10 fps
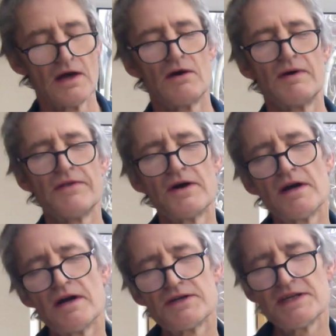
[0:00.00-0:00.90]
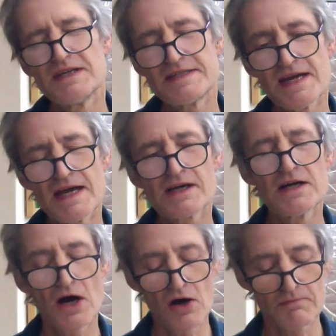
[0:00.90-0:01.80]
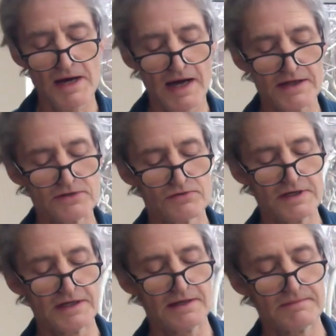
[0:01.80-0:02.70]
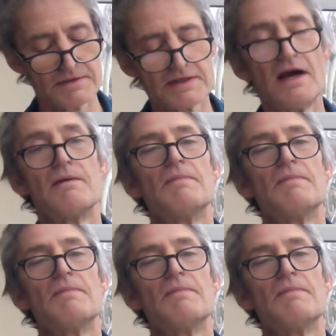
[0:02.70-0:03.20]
With her she's taken all my dreams,